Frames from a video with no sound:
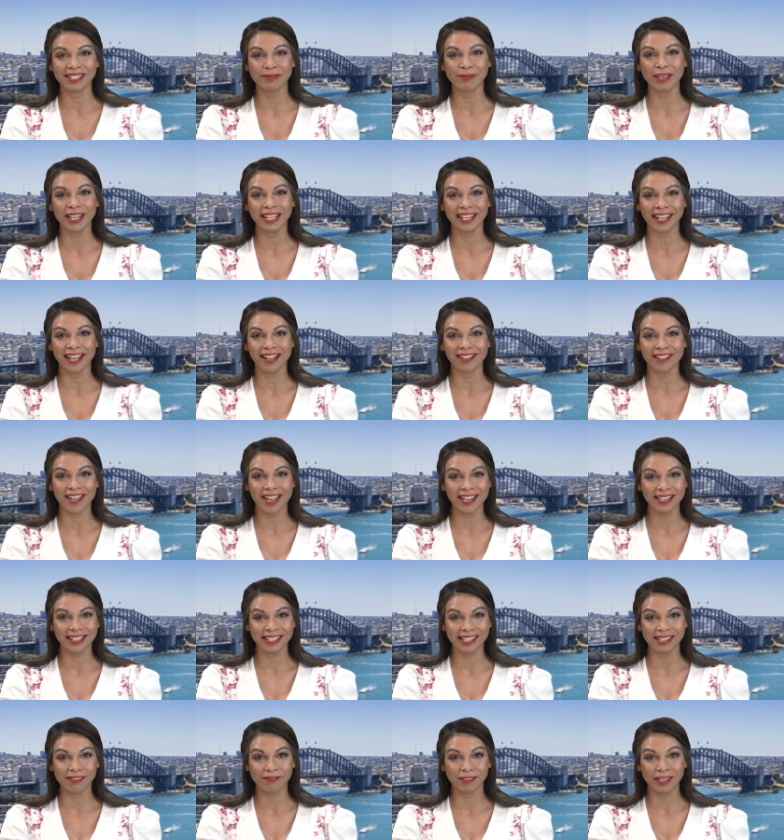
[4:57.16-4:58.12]
by Kalkine
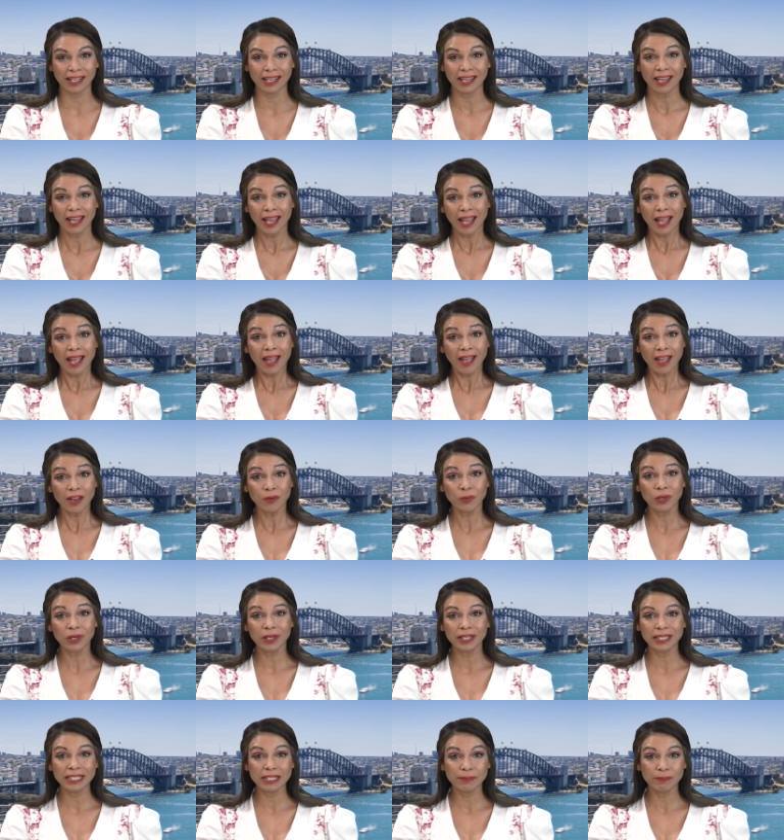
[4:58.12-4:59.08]
TV, and
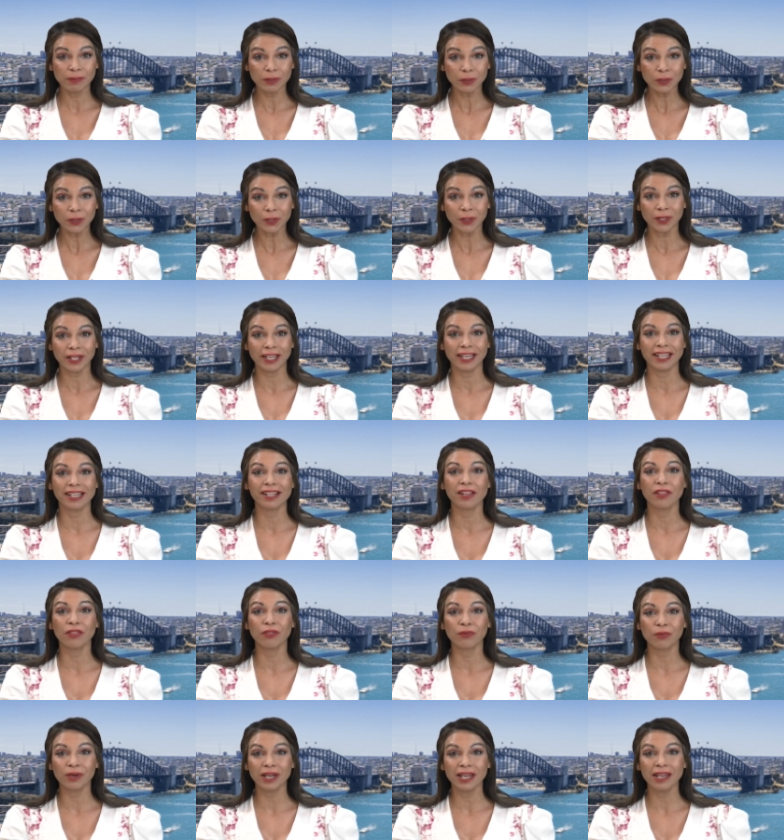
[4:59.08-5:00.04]
we're exploring
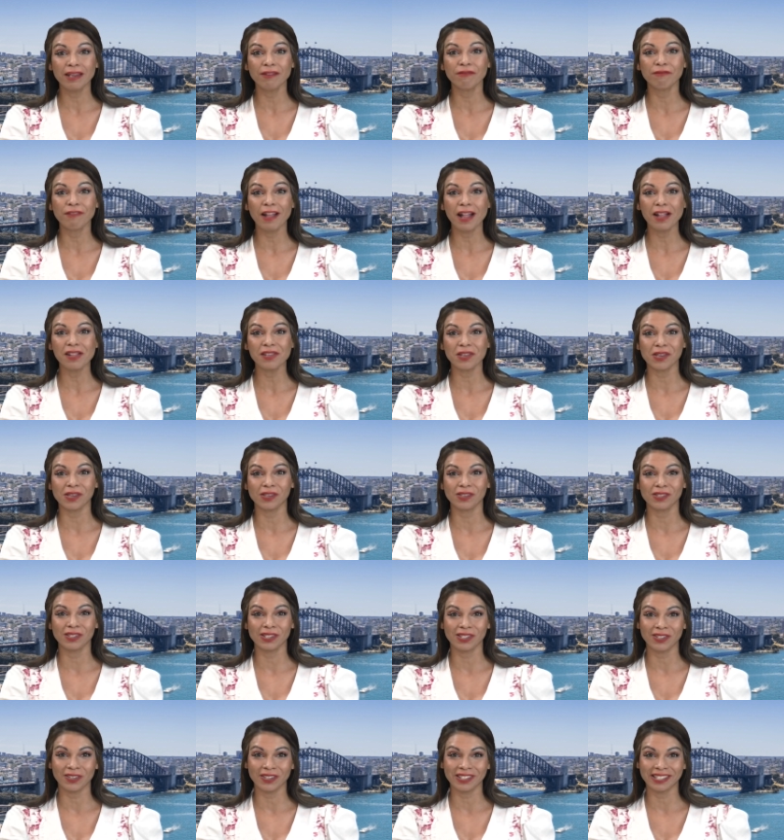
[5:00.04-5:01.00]
three value
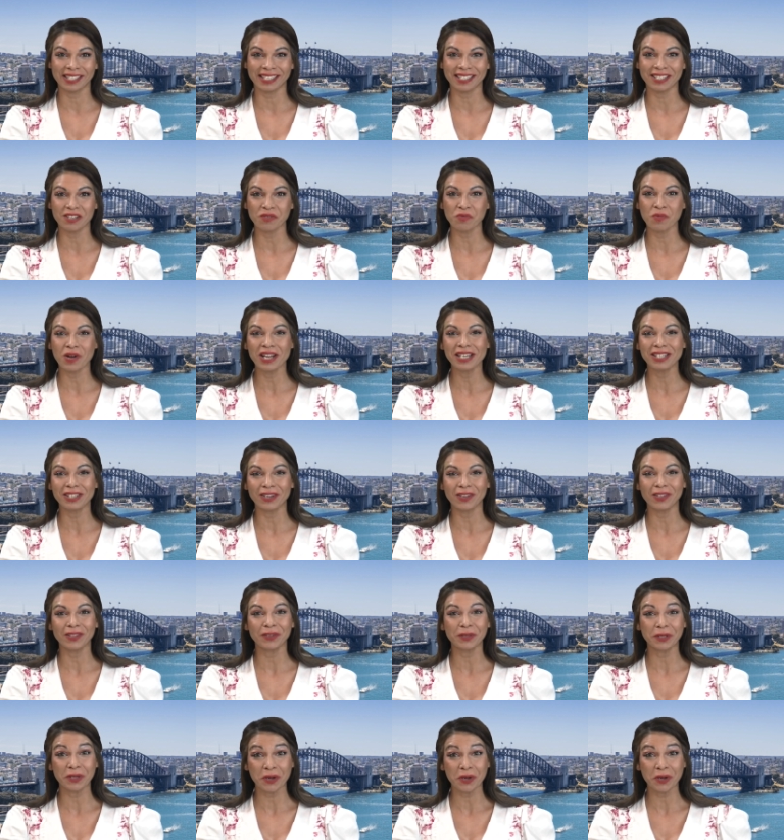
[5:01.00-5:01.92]
stocks under $1 and